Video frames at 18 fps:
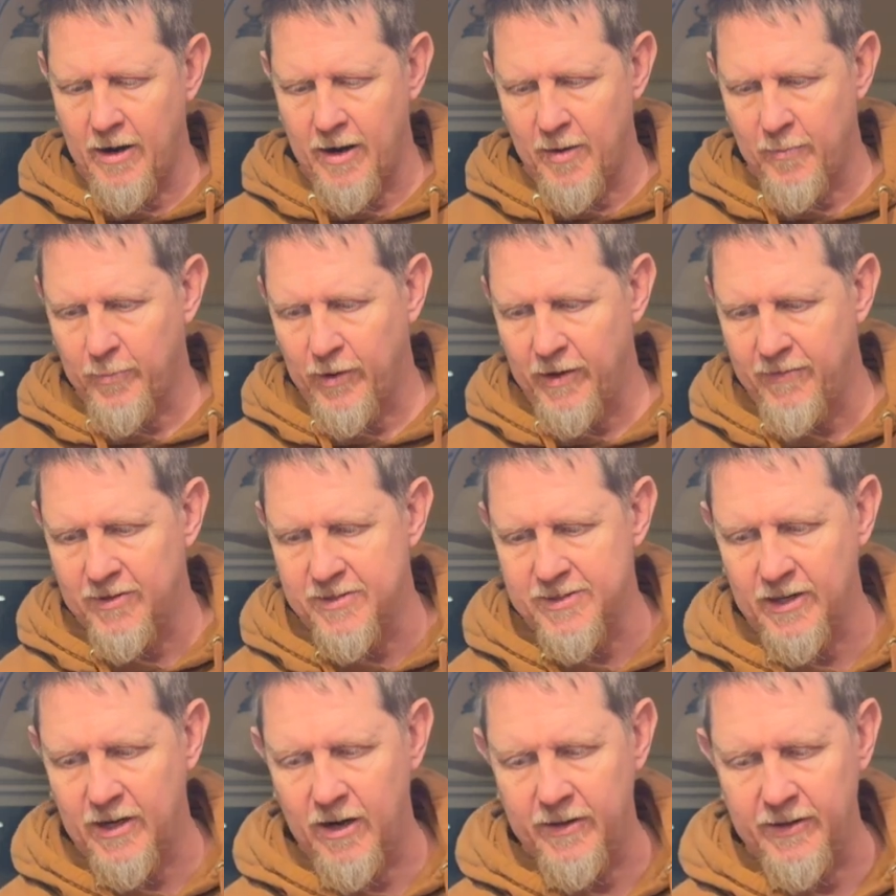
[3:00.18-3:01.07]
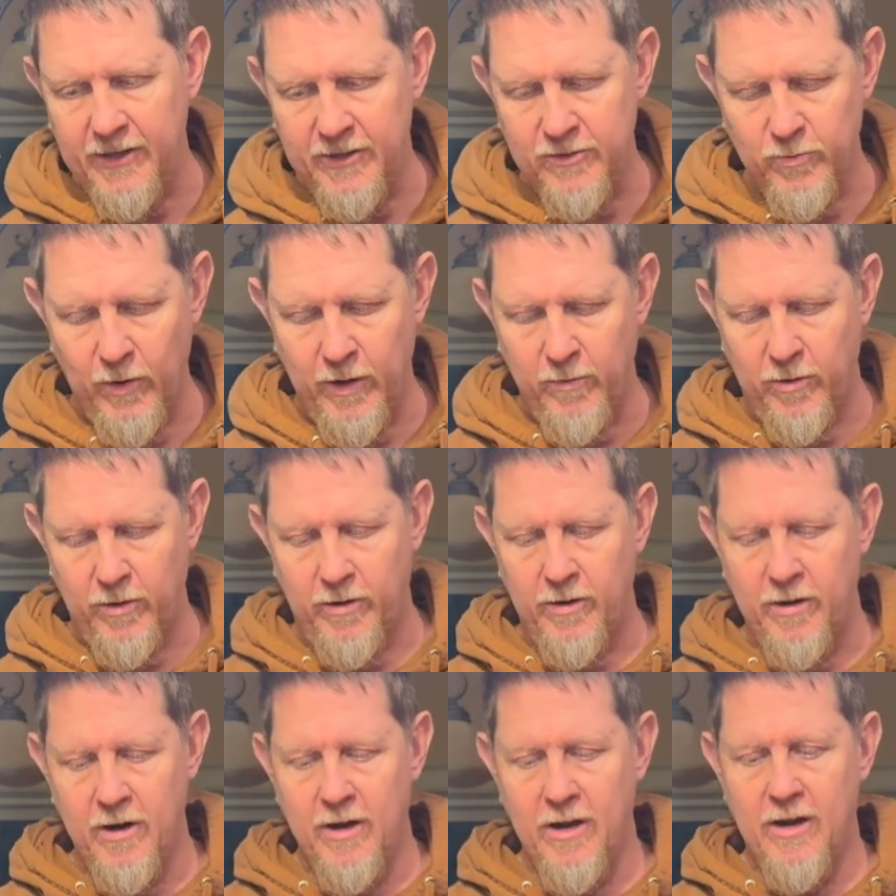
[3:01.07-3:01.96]
previously on these. We
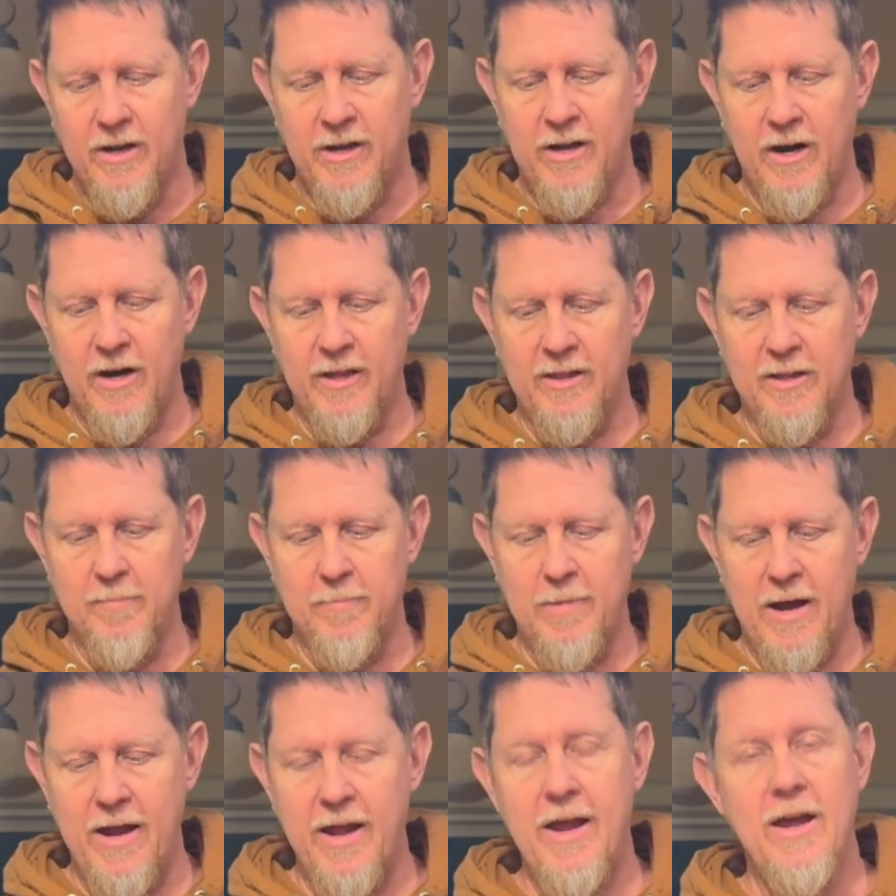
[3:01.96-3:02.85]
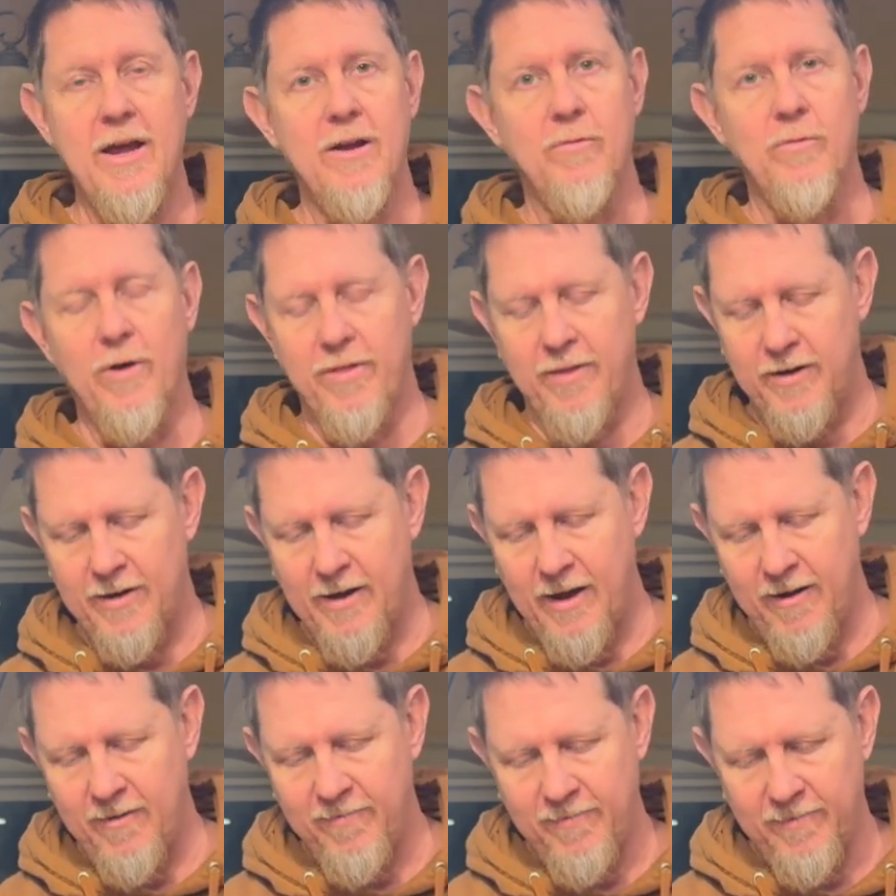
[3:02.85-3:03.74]
were cutting them by hand with a
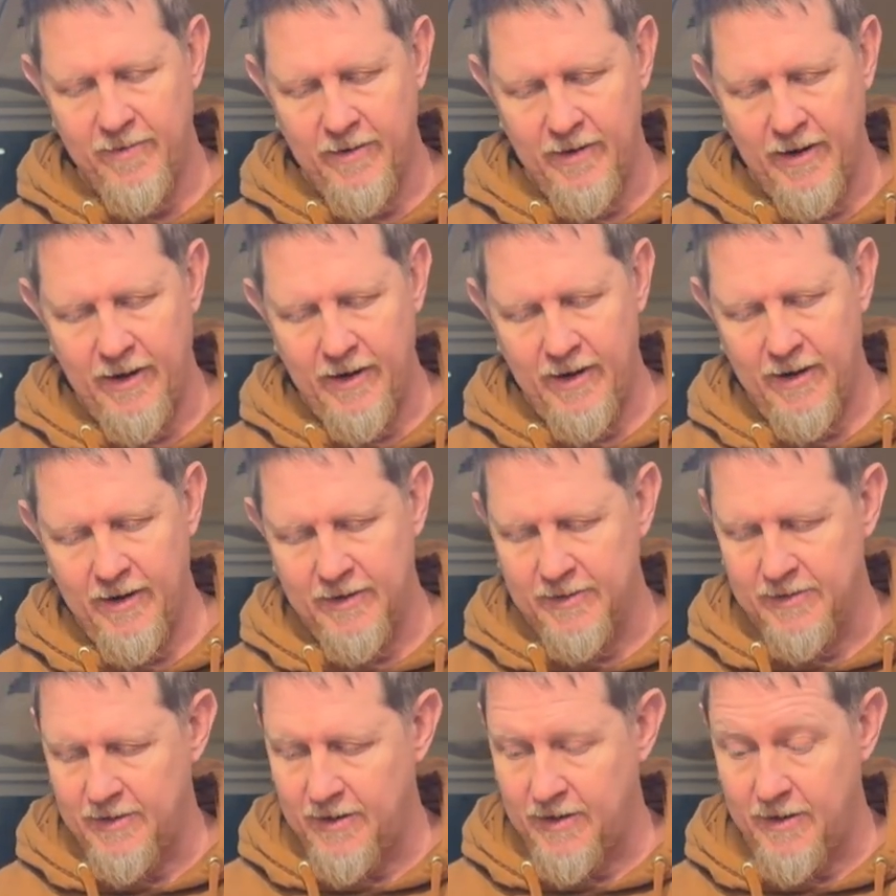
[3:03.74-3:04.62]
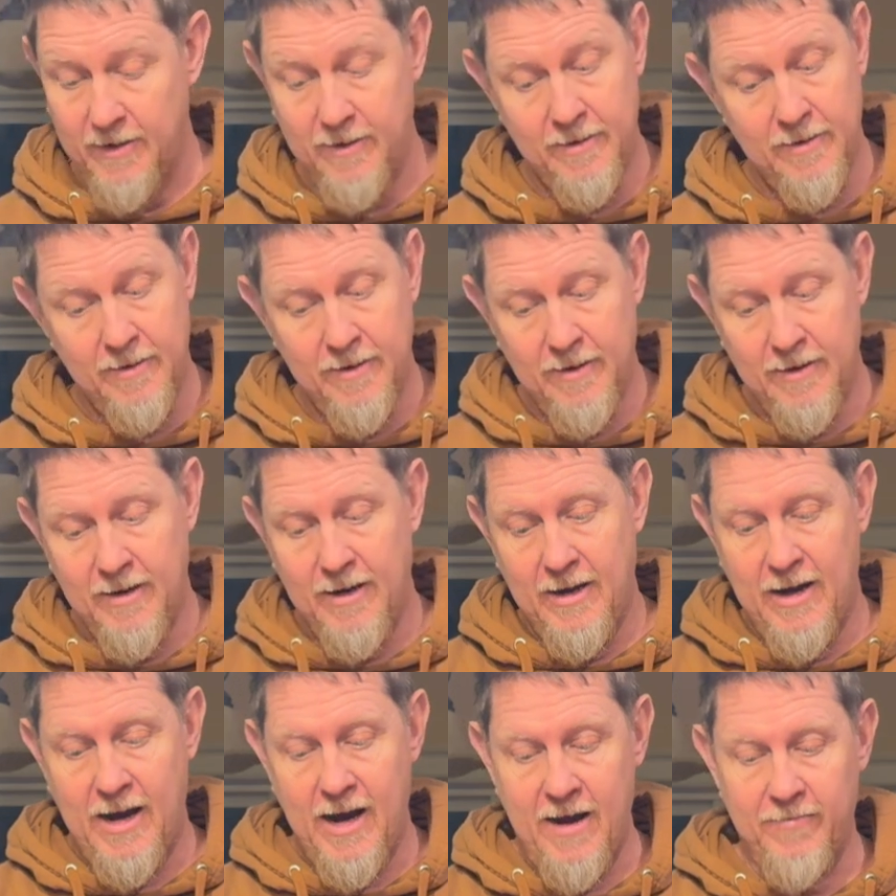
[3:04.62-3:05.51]
knife. And
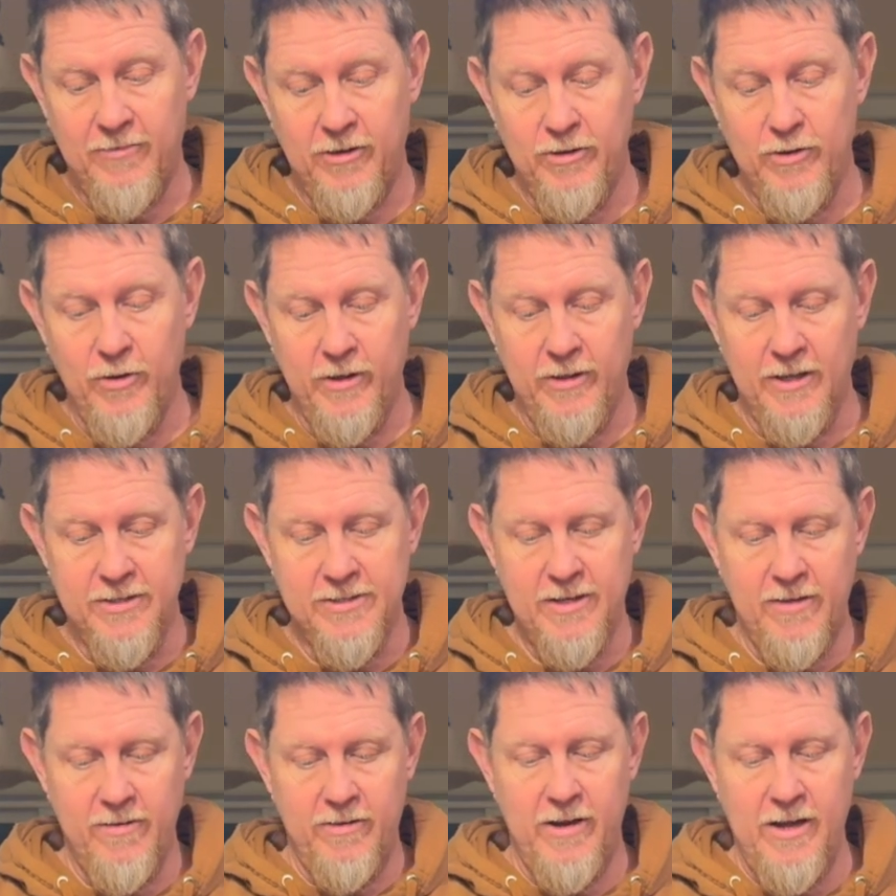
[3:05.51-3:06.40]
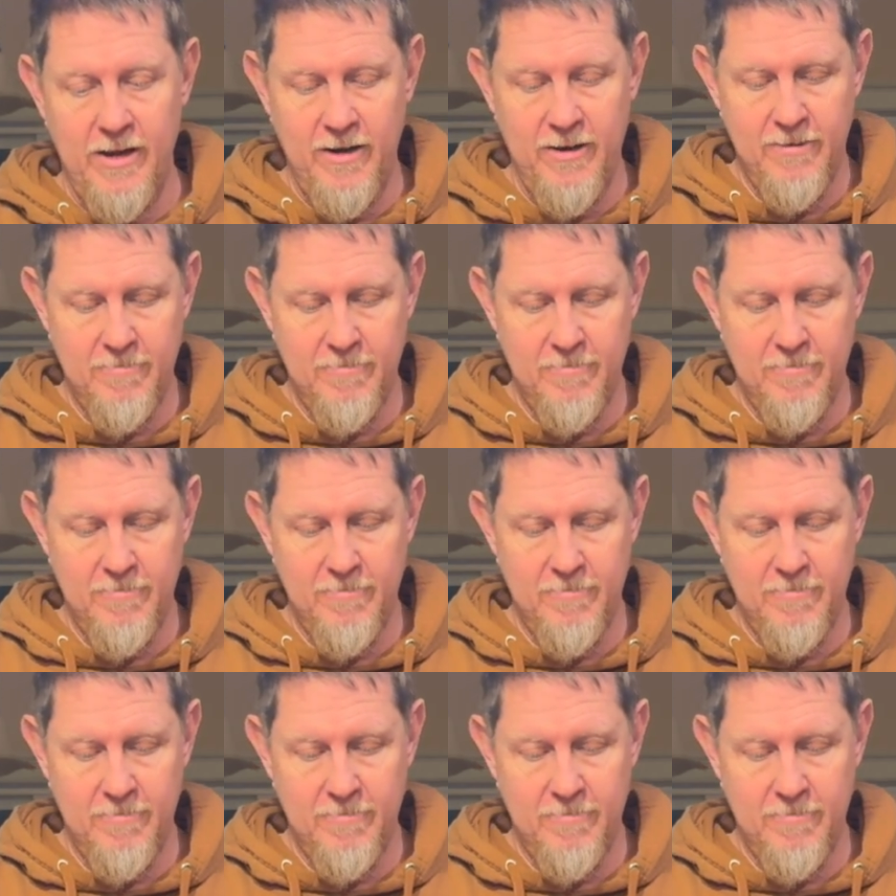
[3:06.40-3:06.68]
after doing this the other day,